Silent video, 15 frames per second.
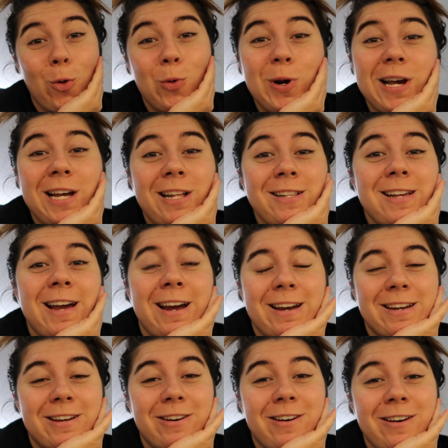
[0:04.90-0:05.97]
Well,
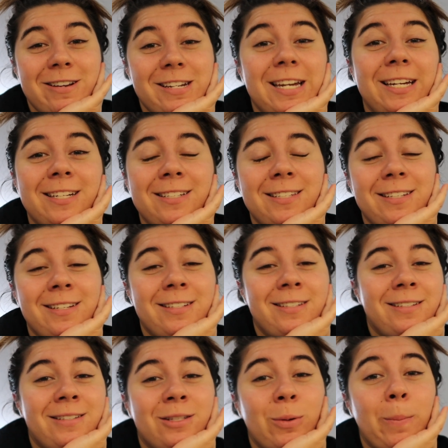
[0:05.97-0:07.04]
I got
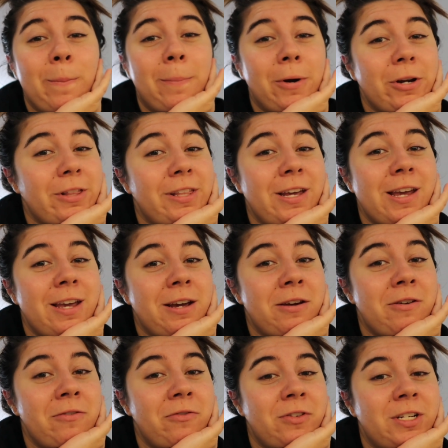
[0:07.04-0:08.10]
Casey's birthday
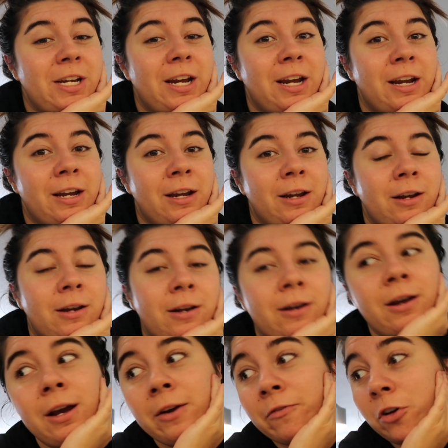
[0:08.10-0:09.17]
gift
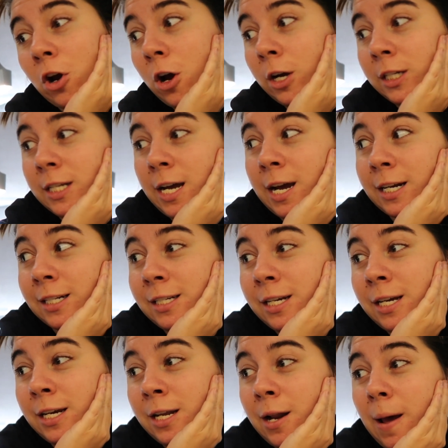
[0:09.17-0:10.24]
and I've
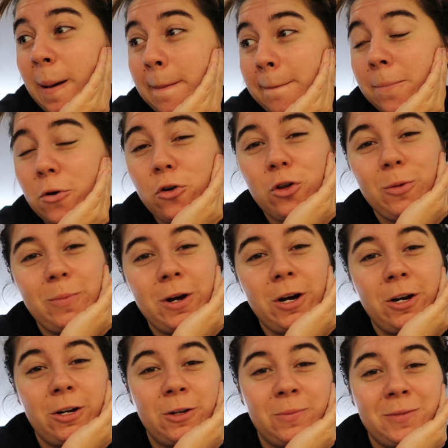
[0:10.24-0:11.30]
contacted both
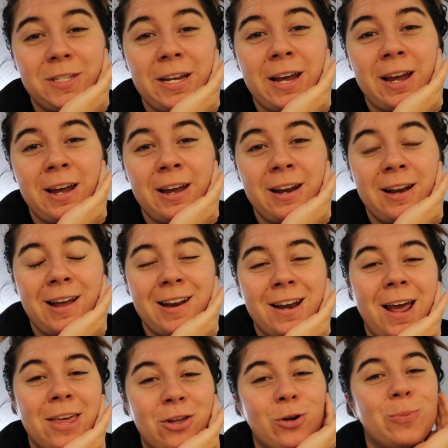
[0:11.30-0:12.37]
moms and
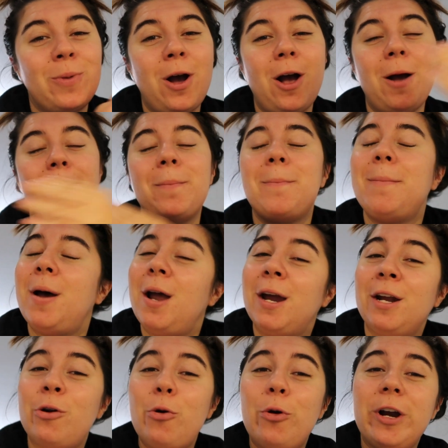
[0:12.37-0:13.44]
neither mom,
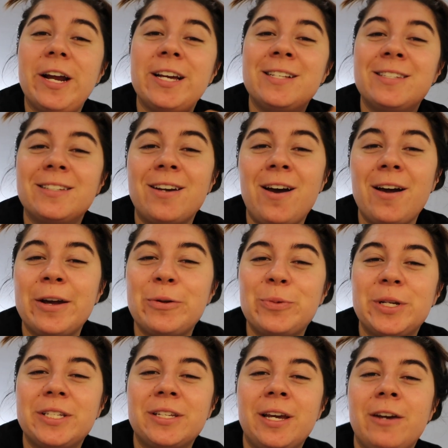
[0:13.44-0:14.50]
mine or his, got him
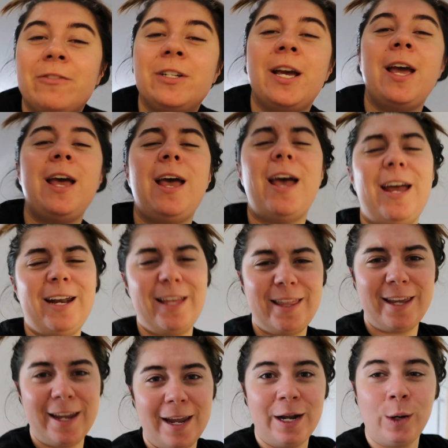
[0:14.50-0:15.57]
this gift. I didn't
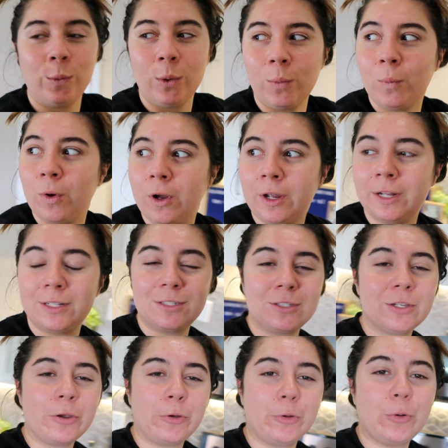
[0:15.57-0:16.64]
think anyone would.
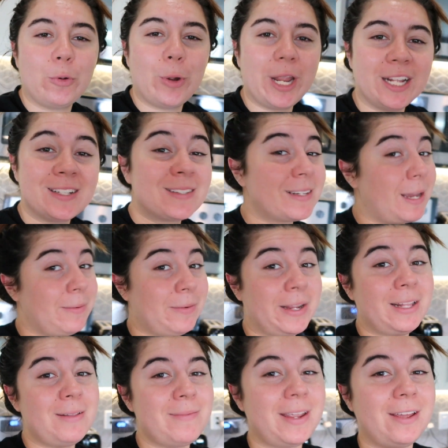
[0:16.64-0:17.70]
So it's coming
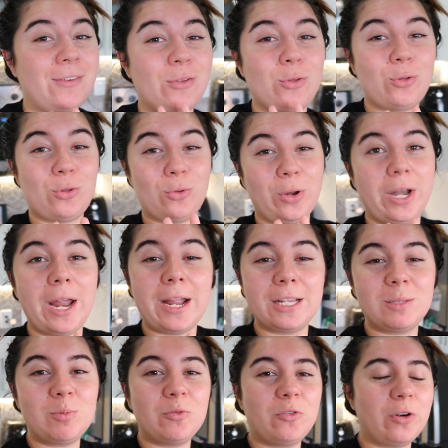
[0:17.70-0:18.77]
in the mail 3
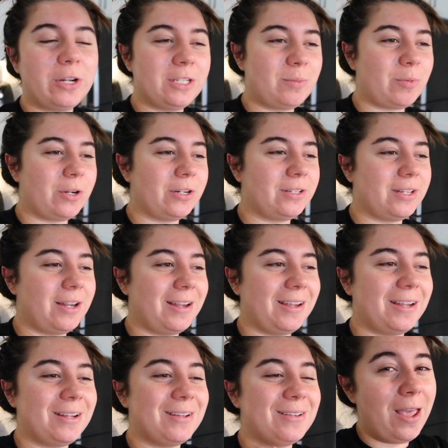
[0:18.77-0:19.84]
days before his
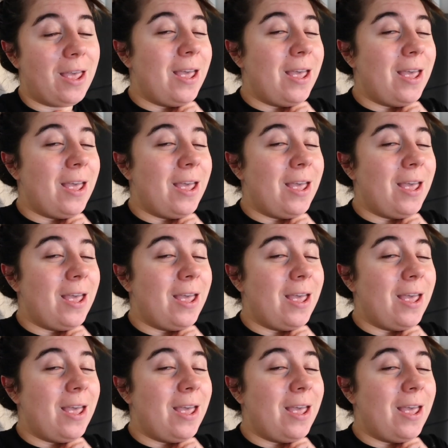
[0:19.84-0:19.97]
birthday.